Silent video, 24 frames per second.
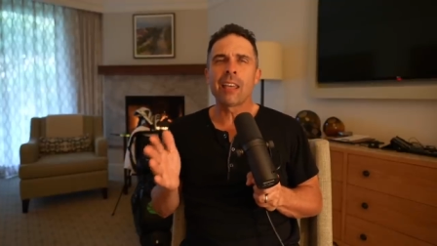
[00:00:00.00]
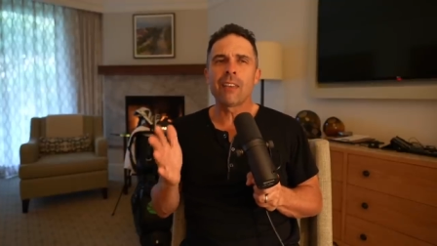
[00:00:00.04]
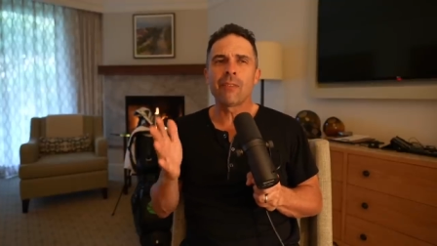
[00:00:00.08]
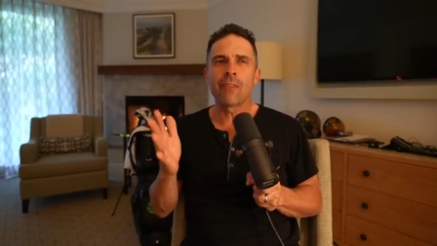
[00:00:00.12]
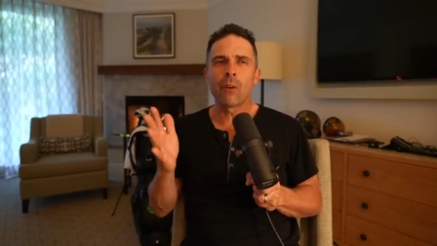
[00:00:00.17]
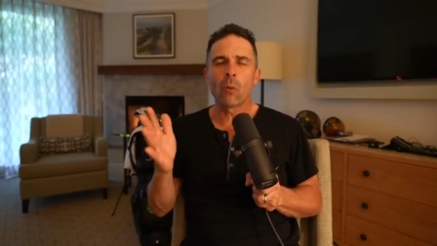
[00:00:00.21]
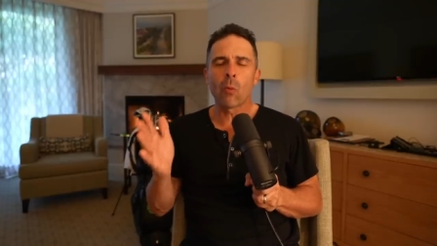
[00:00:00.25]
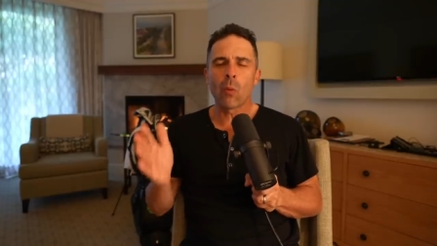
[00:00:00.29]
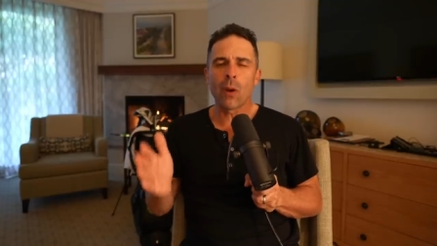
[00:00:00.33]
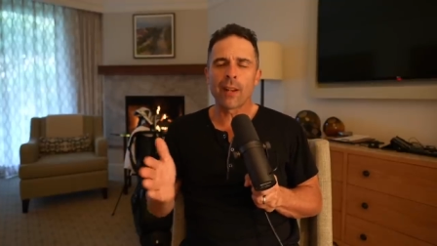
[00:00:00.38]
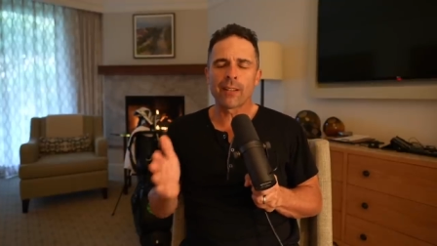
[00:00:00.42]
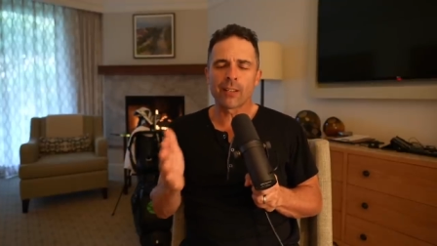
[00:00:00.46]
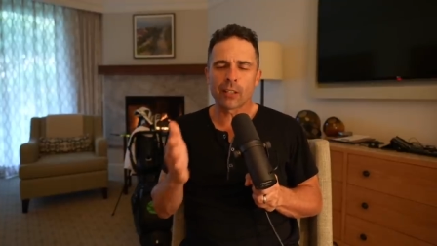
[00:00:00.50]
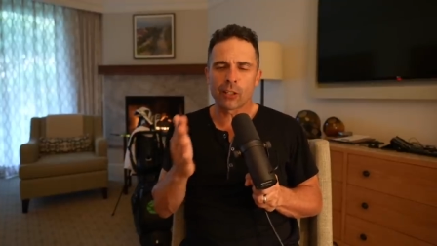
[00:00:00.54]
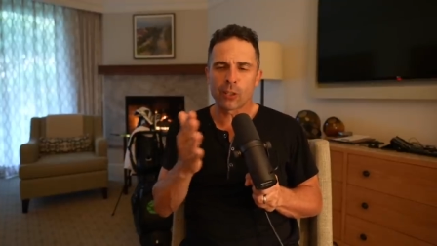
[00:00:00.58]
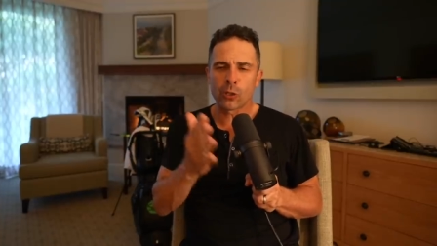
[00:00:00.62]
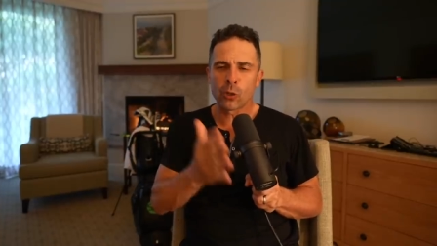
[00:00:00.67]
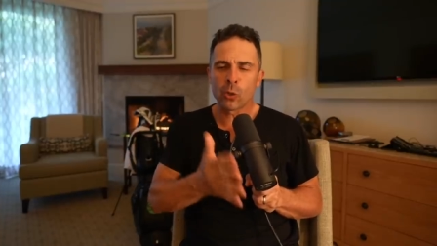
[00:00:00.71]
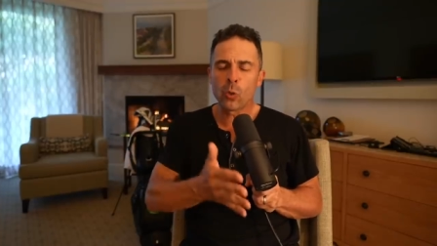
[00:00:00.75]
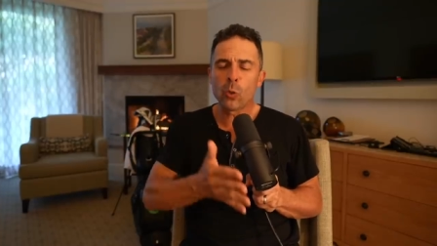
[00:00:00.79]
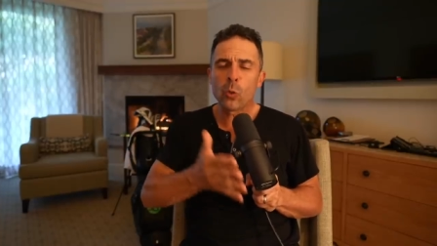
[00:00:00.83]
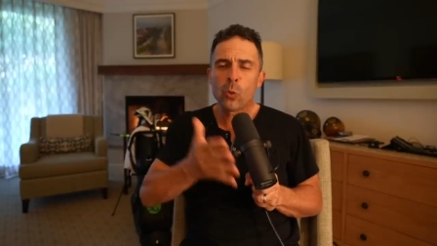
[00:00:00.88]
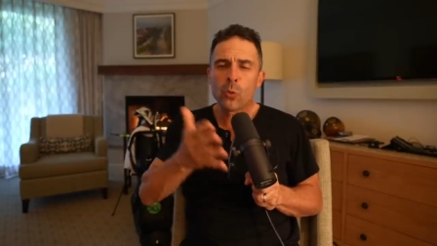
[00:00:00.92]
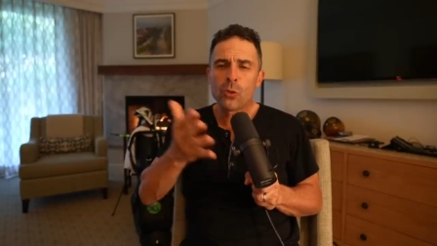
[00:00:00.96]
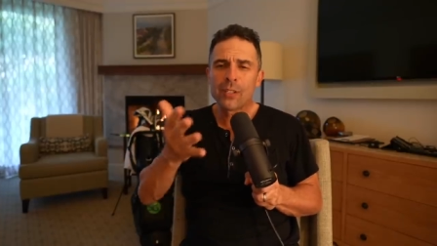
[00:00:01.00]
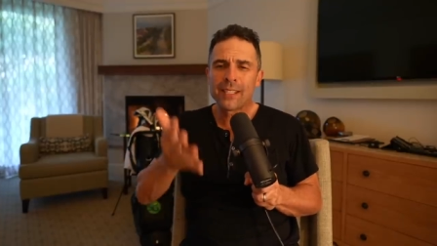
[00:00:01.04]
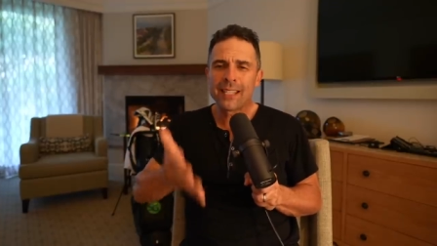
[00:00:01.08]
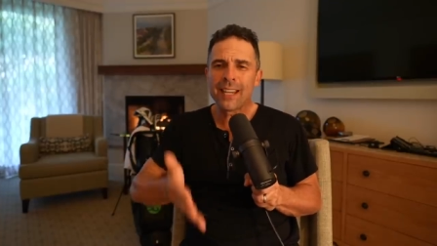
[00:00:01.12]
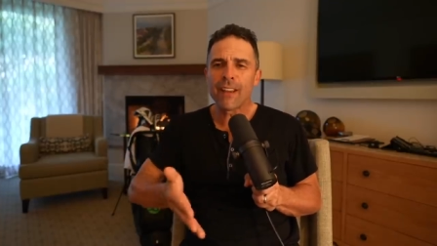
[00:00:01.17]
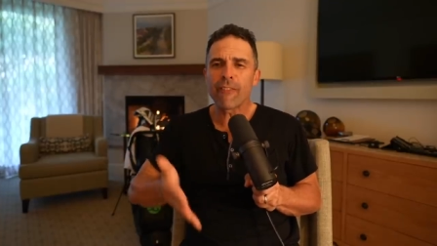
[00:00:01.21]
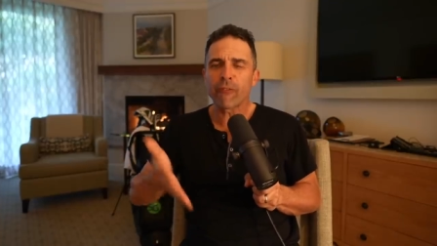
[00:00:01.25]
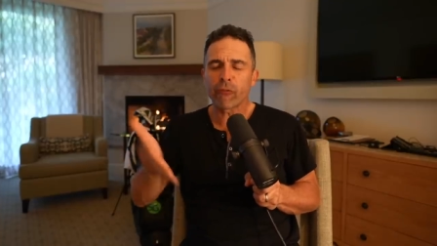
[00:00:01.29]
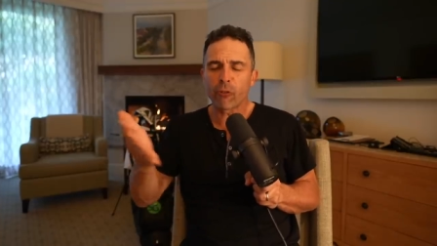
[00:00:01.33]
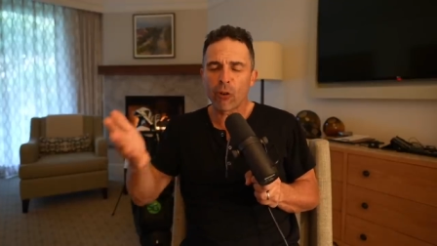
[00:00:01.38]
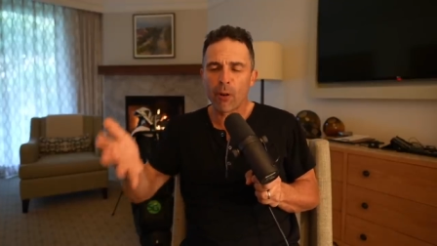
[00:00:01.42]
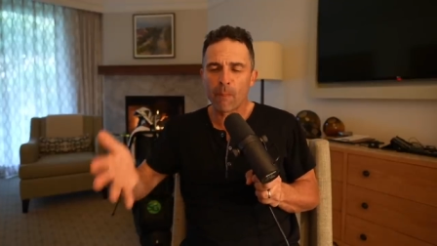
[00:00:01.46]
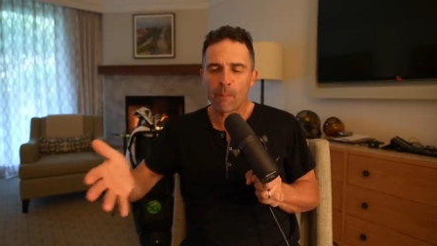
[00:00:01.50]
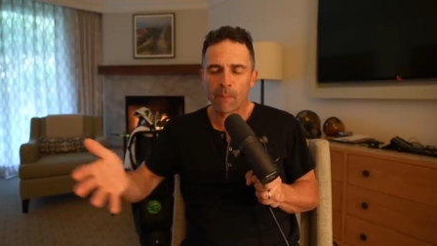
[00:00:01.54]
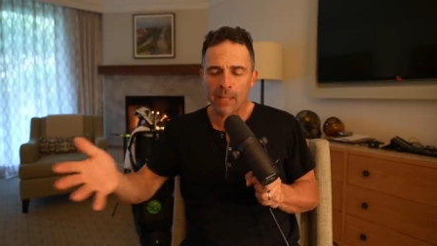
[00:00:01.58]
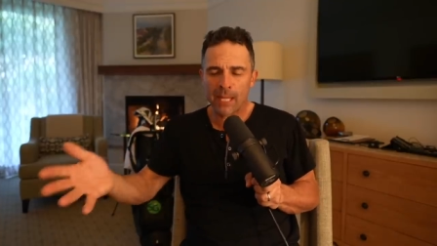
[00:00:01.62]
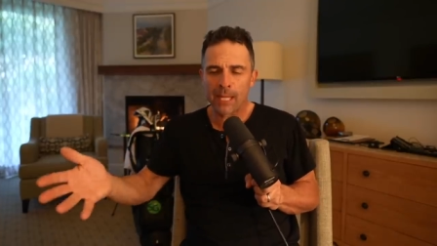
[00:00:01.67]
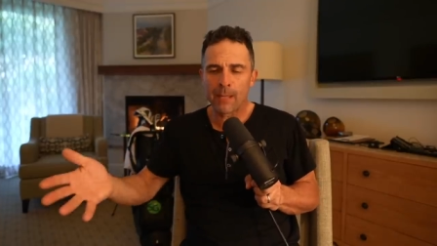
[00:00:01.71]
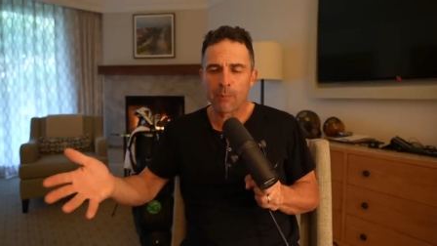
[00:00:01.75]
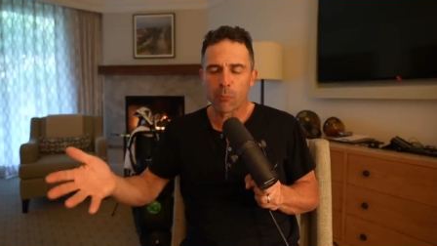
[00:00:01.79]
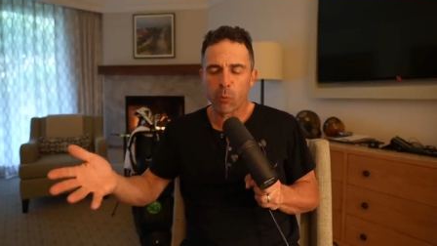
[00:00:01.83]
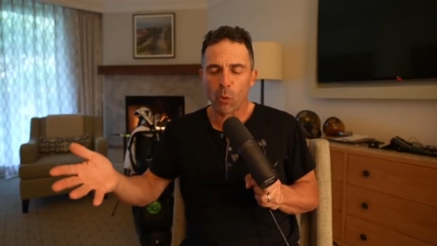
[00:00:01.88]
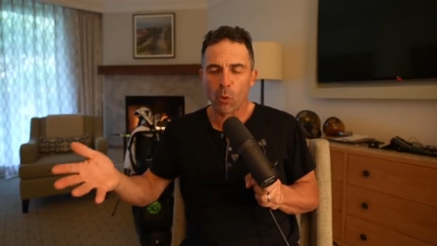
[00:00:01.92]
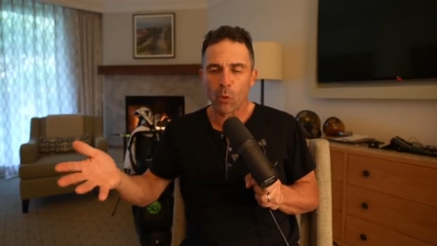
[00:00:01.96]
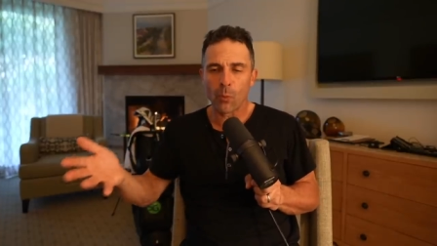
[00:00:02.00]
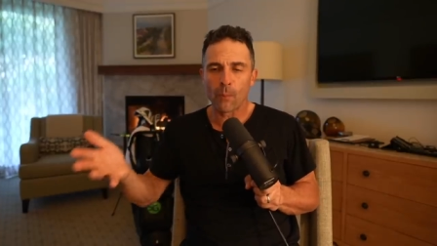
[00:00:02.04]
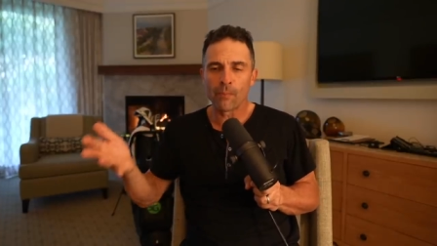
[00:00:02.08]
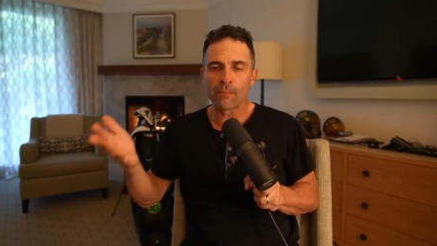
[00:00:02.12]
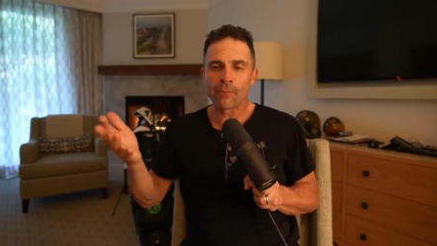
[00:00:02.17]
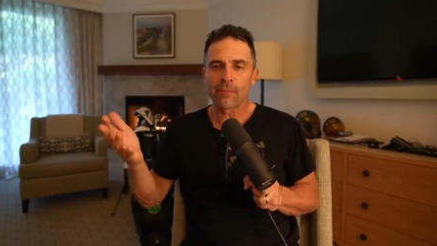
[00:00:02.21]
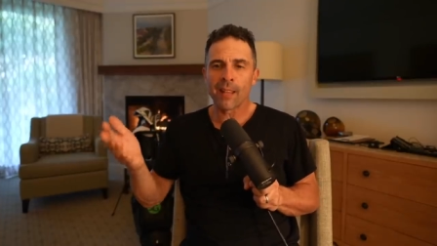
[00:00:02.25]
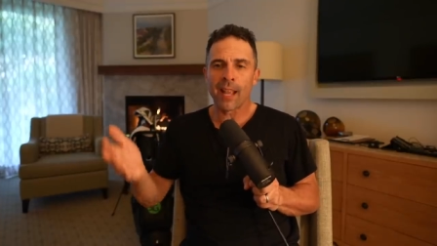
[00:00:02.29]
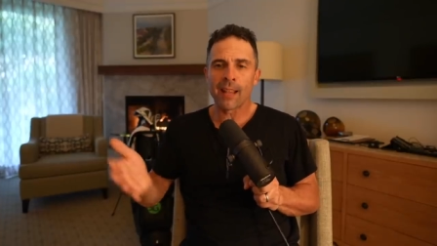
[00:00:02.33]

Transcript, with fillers: even went to two different people